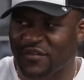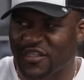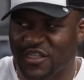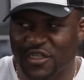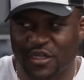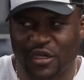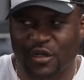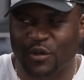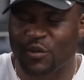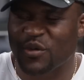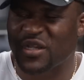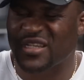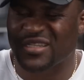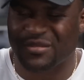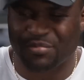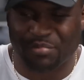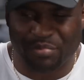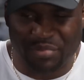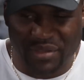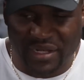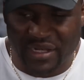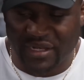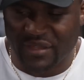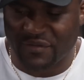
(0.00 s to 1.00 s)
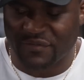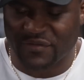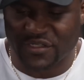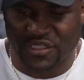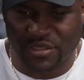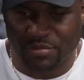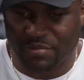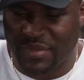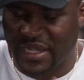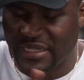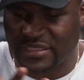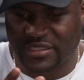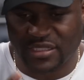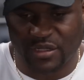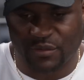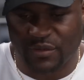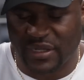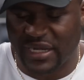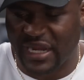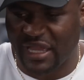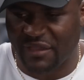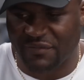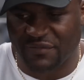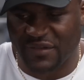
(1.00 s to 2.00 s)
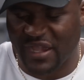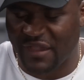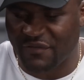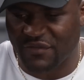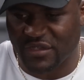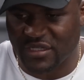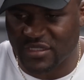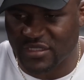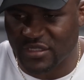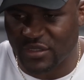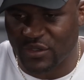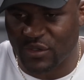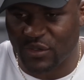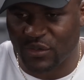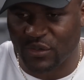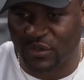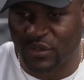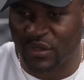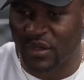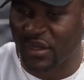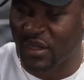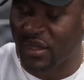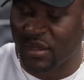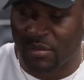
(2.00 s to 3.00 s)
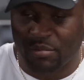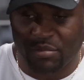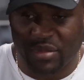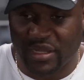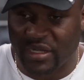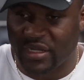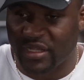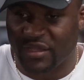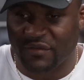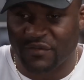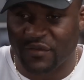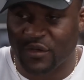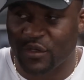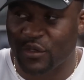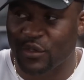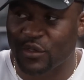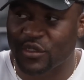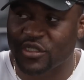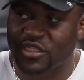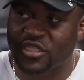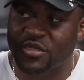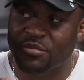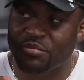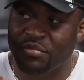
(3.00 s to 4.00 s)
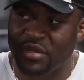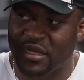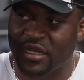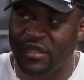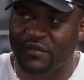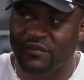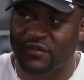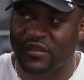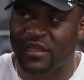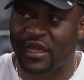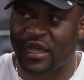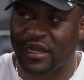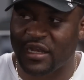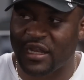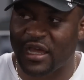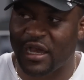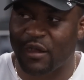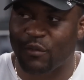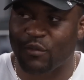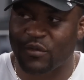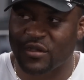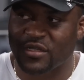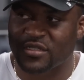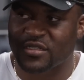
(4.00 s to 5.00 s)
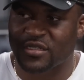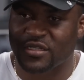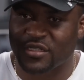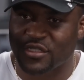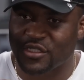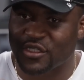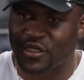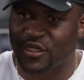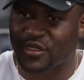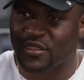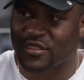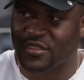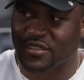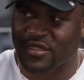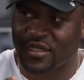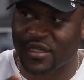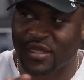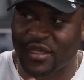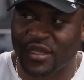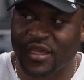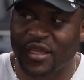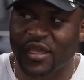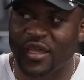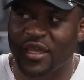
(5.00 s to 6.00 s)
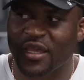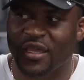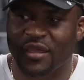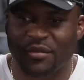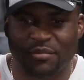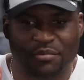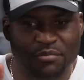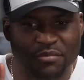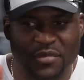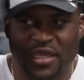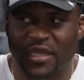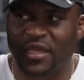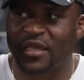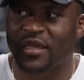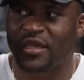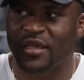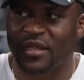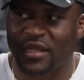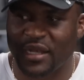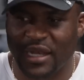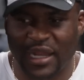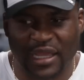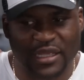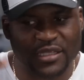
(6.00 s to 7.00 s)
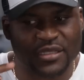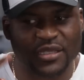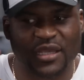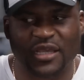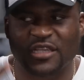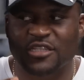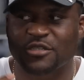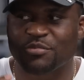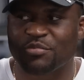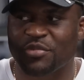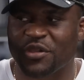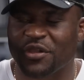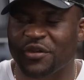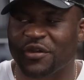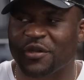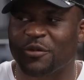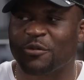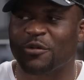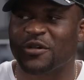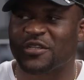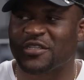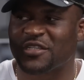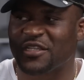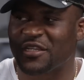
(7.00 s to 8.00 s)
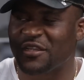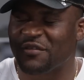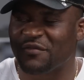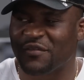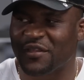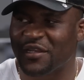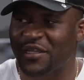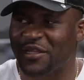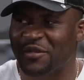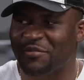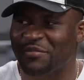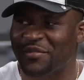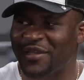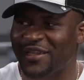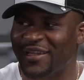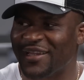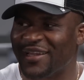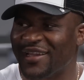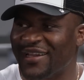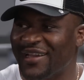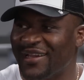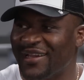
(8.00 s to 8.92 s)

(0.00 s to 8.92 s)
she always believed, she passed away like five years ago, but even though she believed that I wasn't just me, like a spirit was living in me,